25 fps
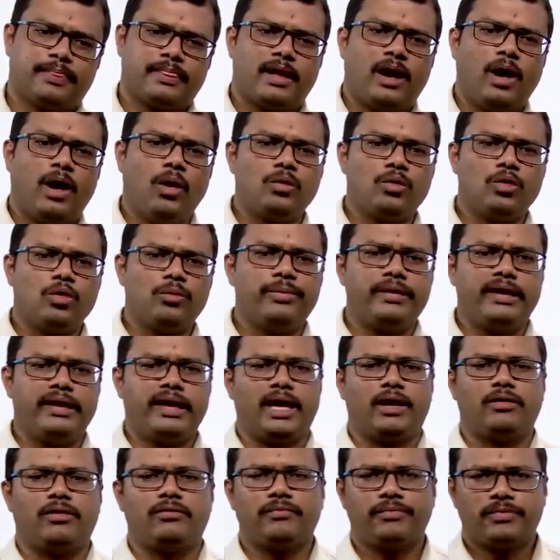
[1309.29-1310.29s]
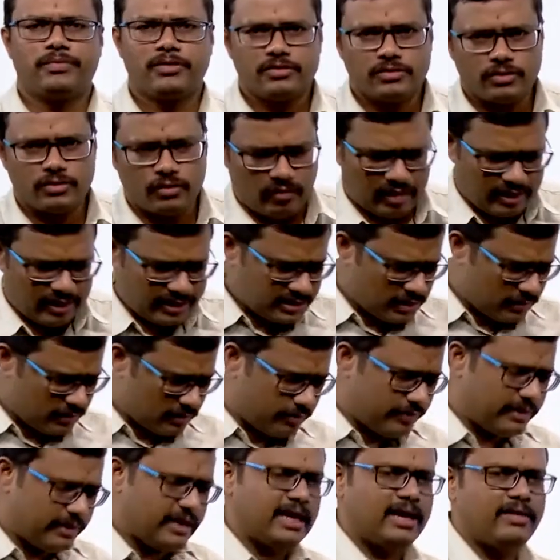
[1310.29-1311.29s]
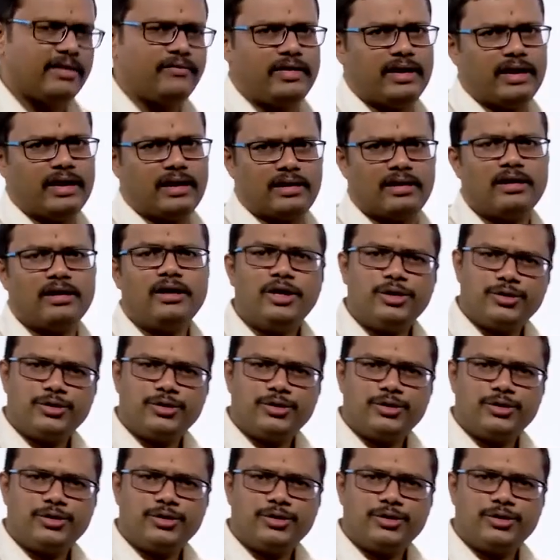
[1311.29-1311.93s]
how to behave. So, what is our behavior?